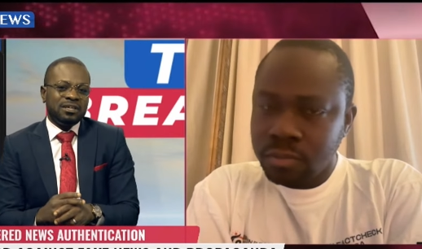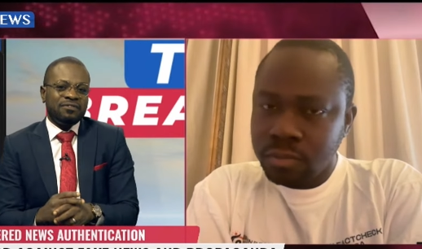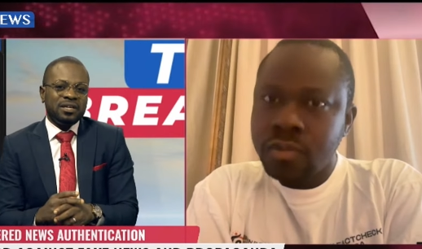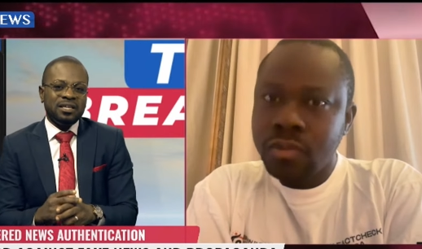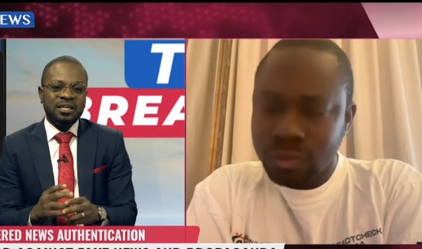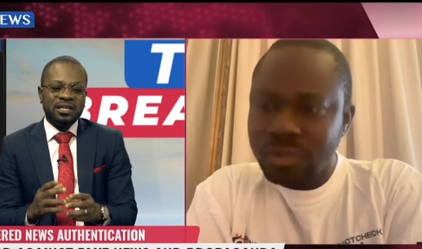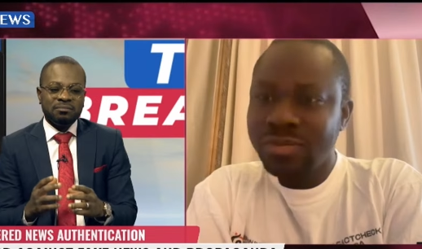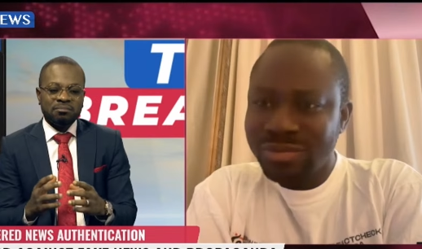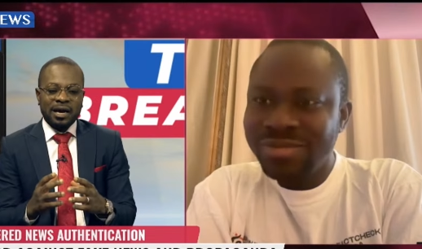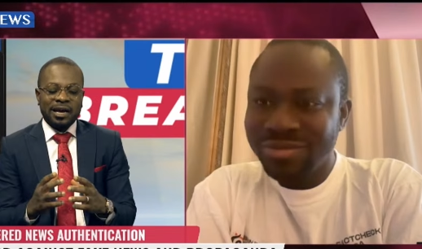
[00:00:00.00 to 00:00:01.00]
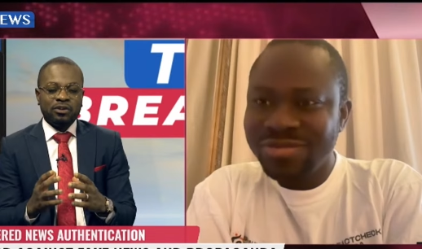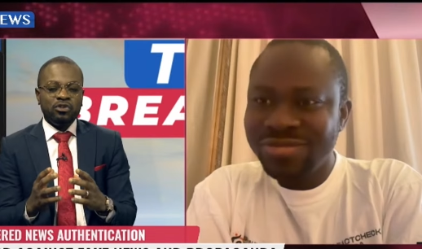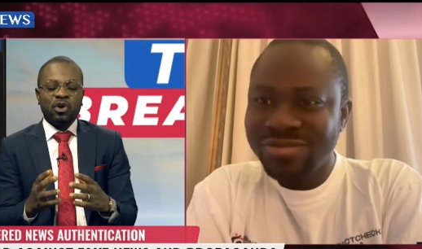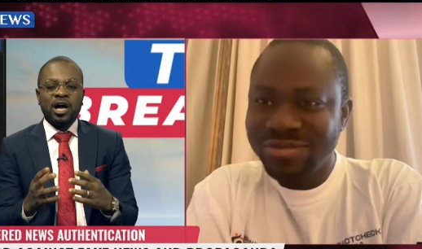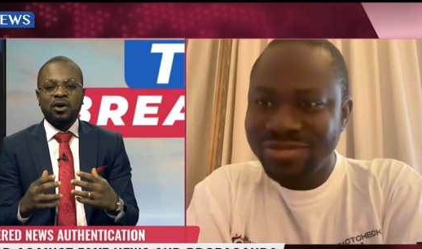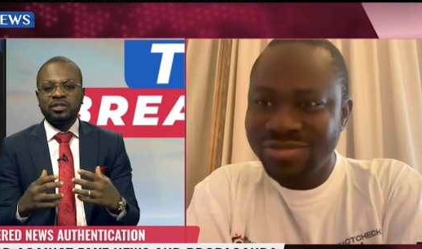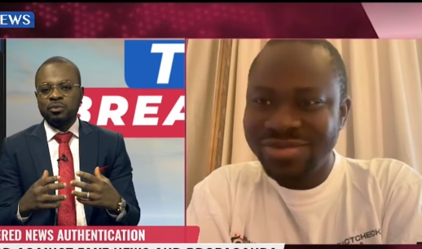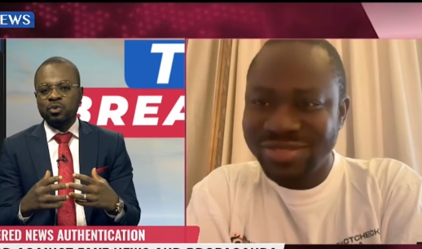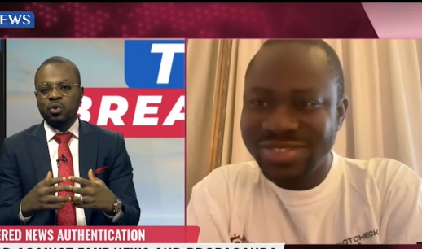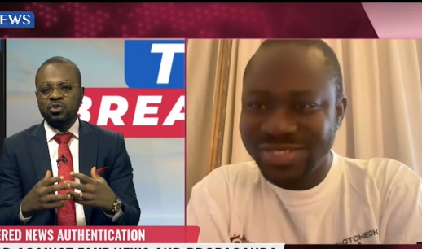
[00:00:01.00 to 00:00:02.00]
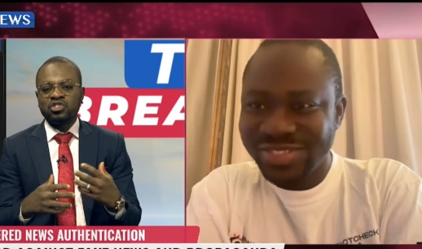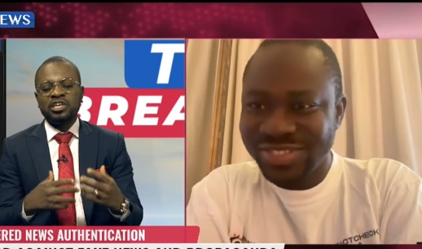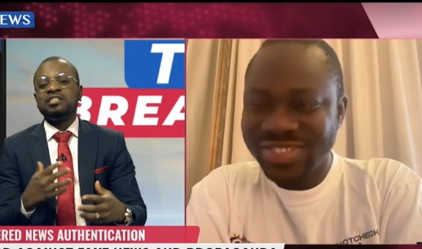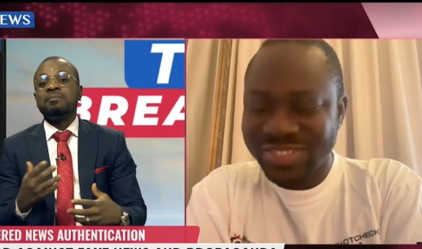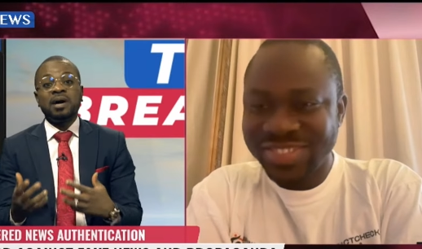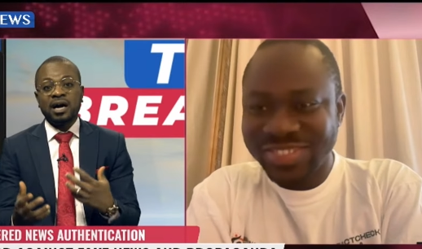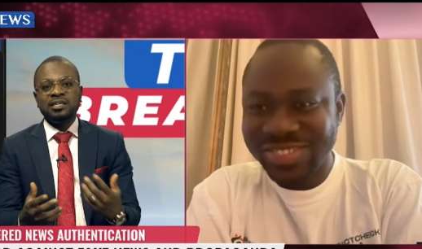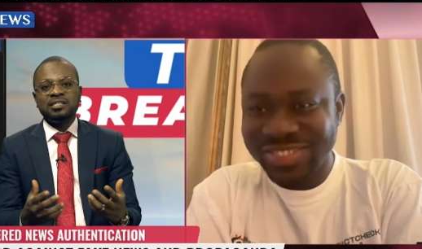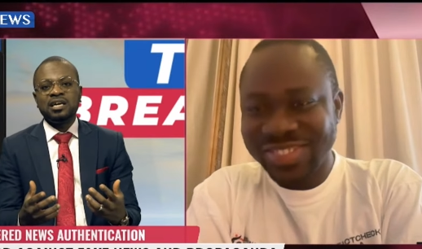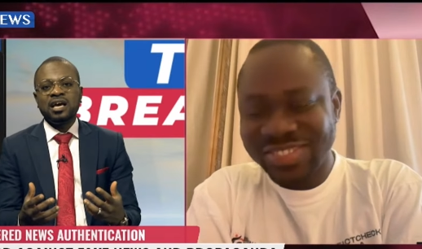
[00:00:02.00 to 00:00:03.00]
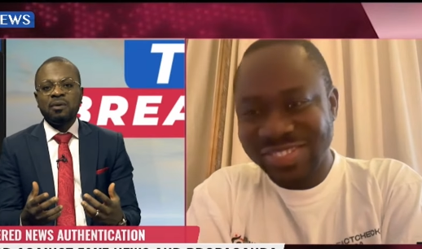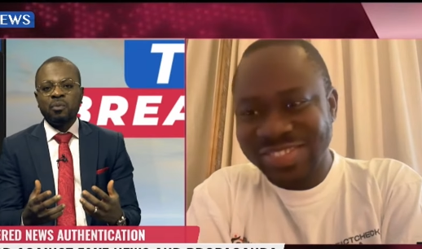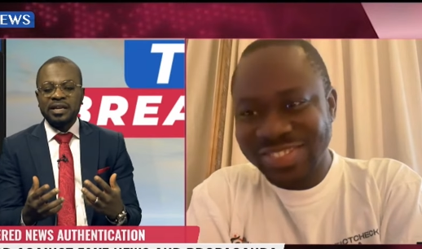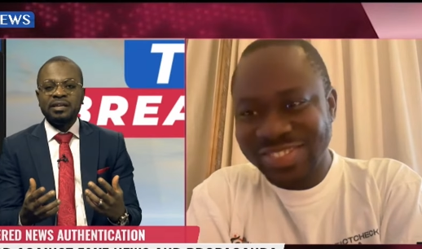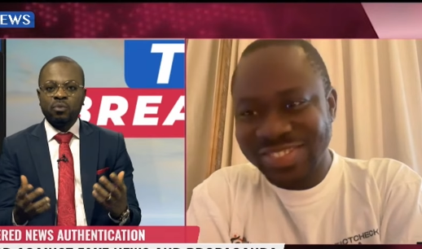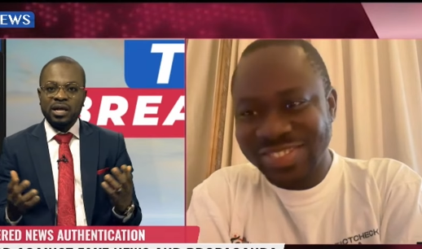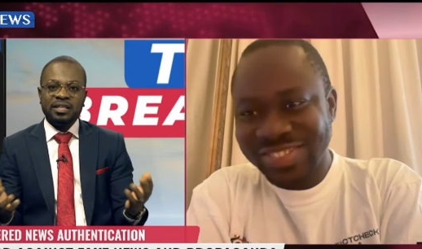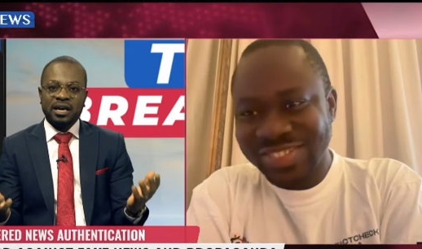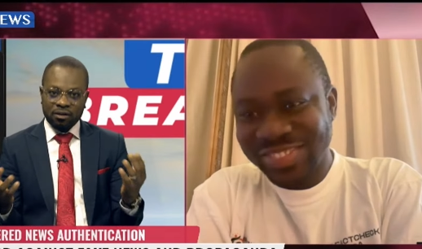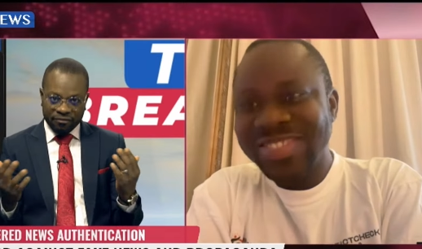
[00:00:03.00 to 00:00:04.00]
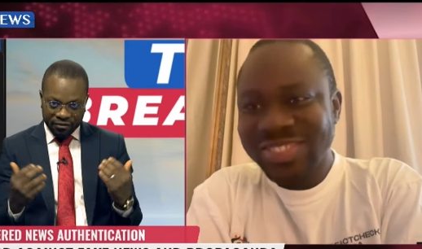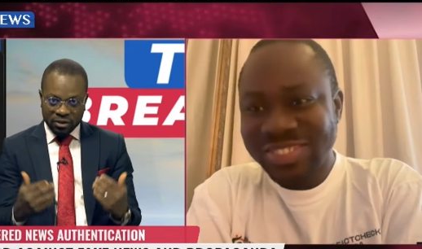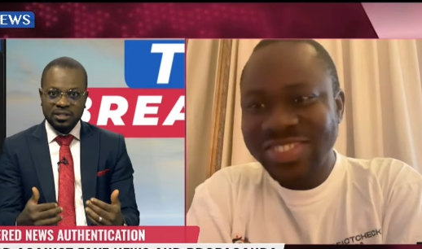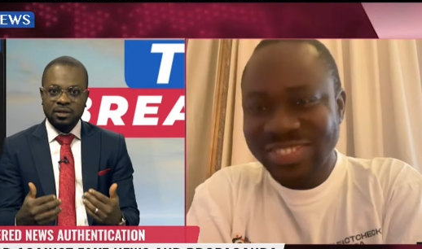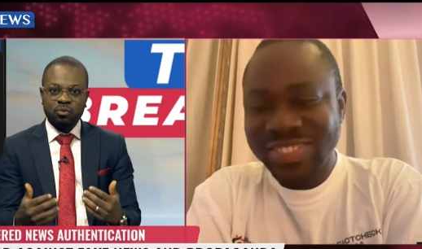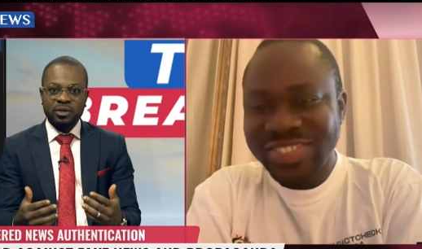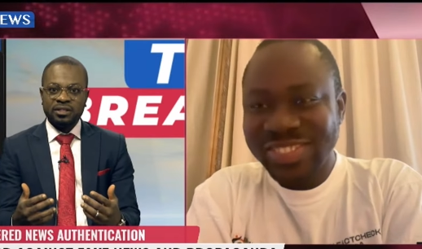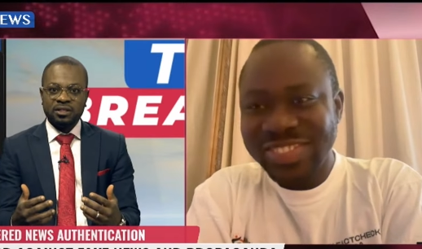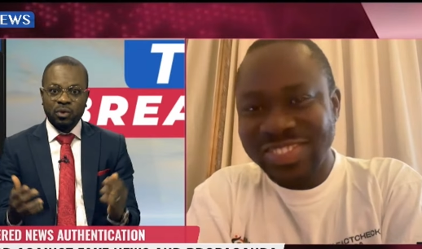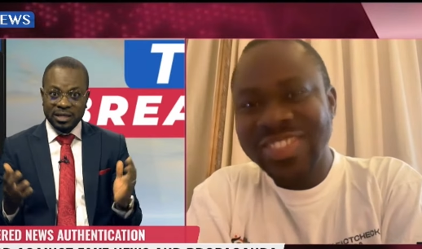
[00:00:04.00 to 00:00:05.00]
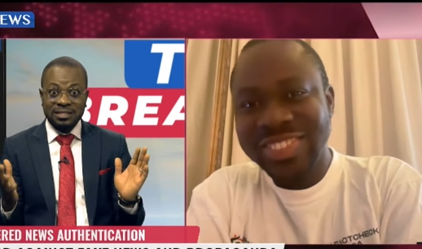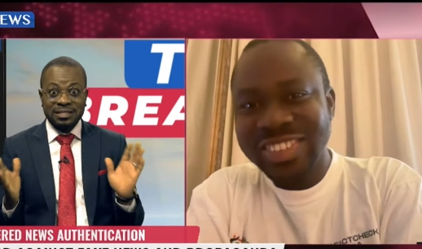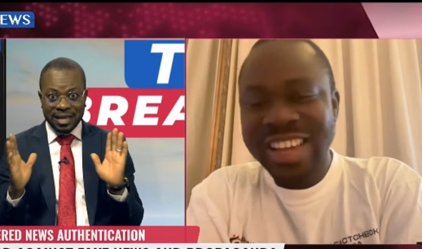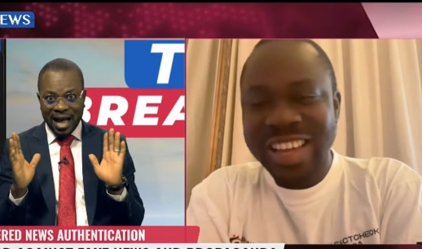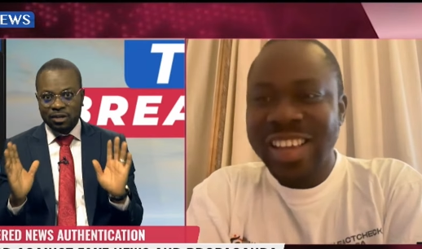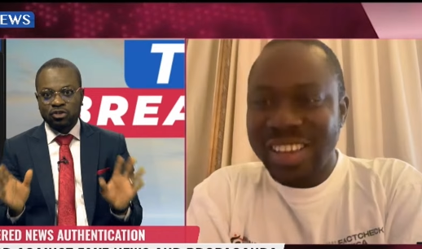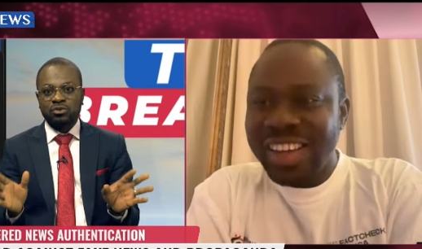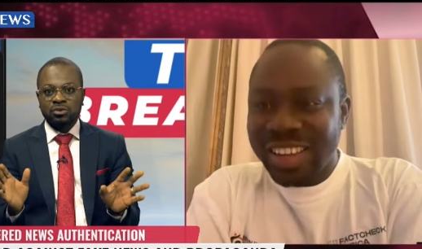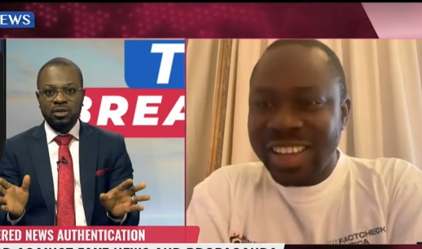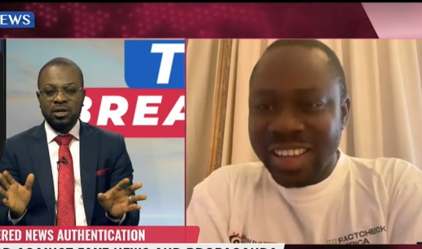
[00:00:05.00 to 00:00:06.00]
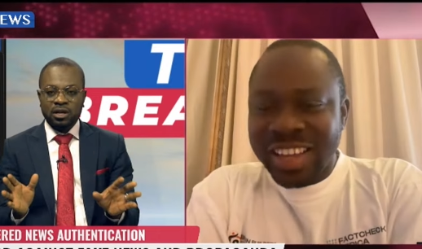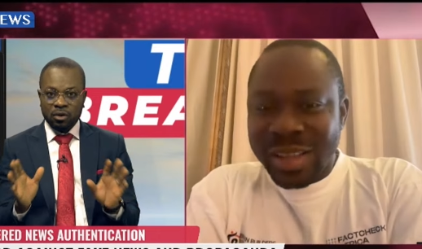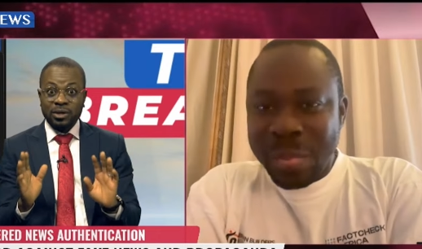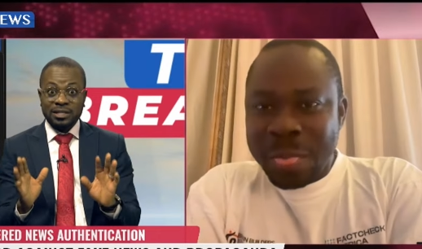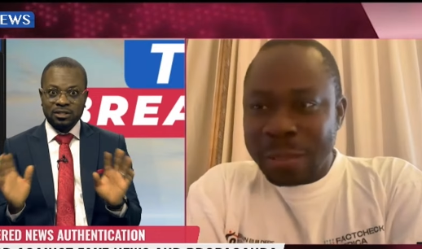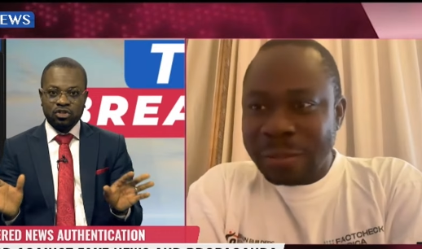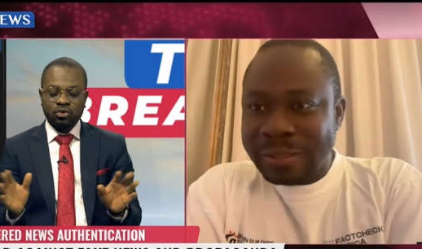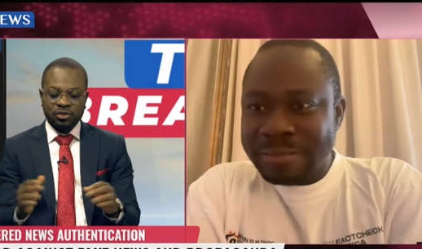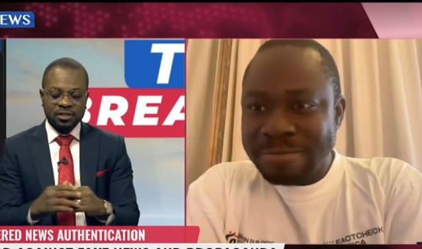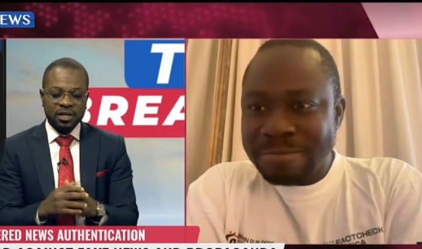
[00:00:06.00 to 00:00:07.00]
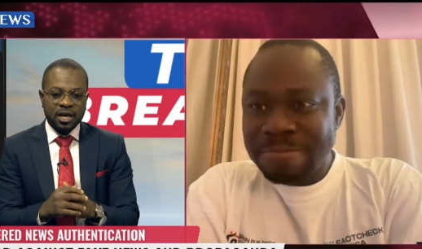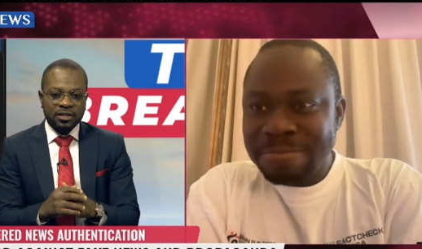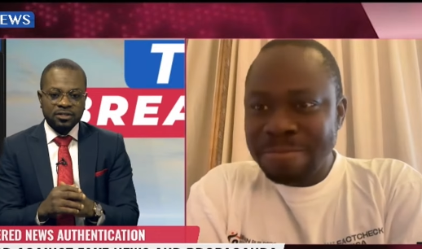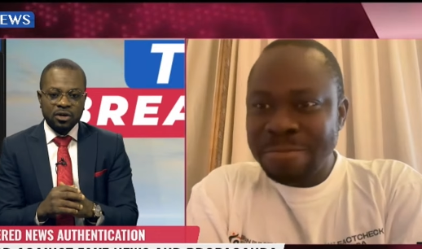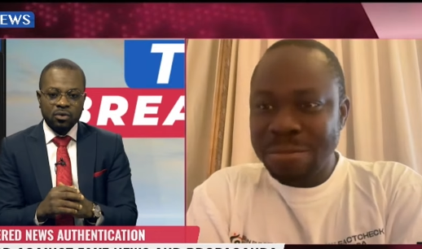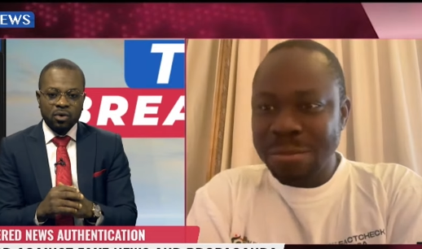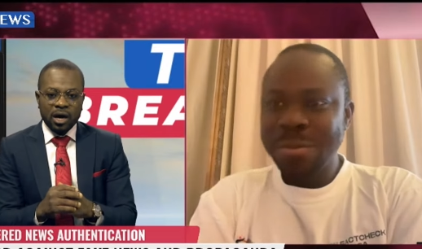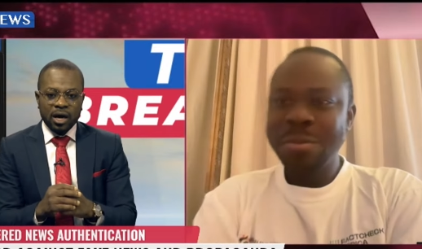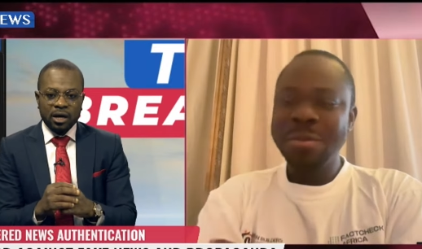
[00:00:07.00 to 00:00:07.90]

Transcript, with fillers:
Speaker 1: I definitely, I, I don't know how they would want to change their mind when, when they are confronted with what is the actual, you know, what is the truth.